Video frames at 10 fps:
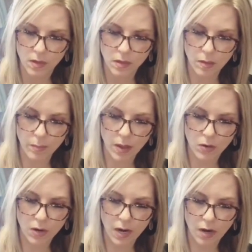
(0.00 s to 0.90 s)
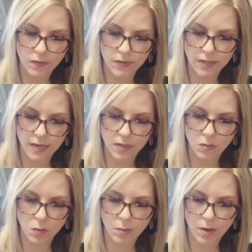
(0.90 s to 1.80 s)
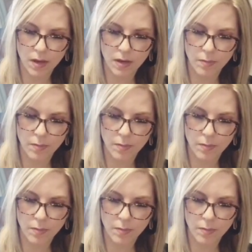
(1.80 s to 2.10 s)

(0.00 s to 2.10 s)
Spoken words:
The butler carefully laid the robot